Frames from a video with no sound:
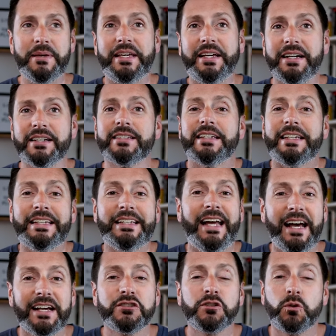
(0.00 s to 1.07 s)
because it
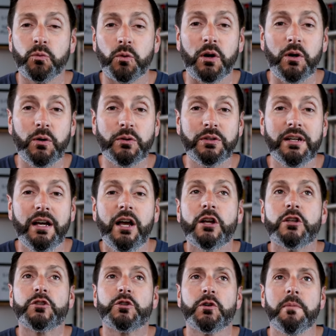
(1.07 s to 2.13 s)
has grown
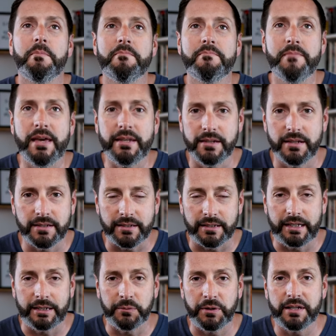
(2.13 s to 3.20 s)

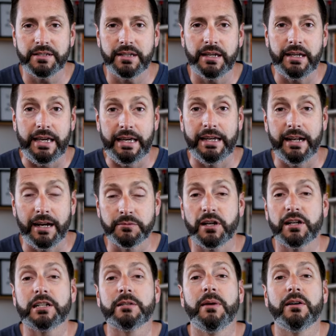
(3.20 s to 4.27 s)
tremendously. And when I say it, I'm
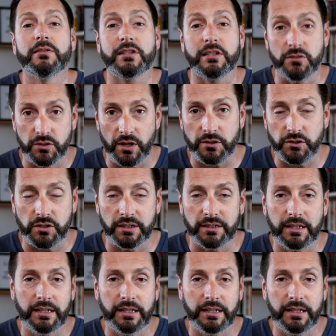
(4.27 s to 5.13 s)
talking about congestion.